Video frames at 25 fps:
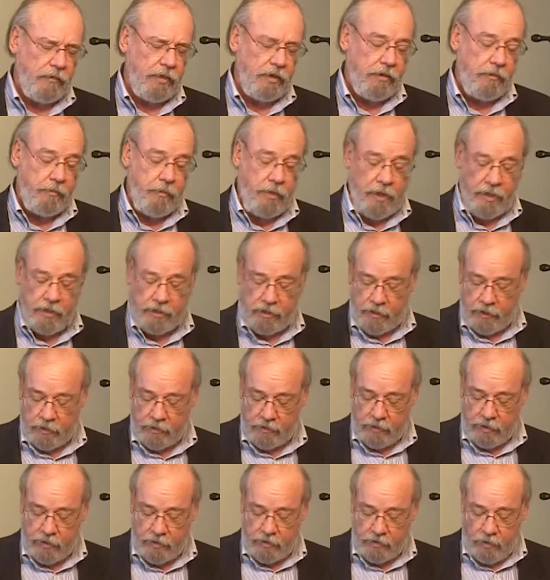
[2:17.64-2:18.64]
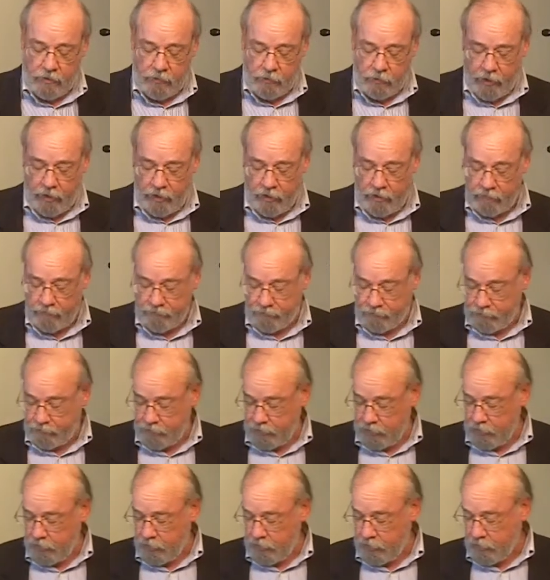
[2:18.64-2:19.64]
in the process. That's our prayer.
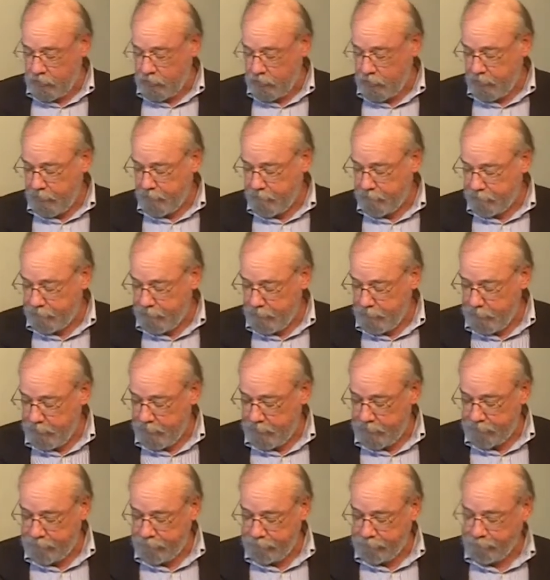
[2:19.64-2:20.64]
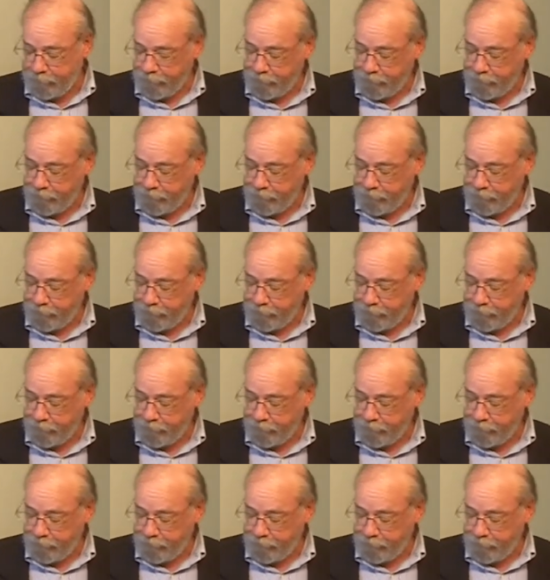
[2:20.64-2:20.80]
In Jesus' name, amen.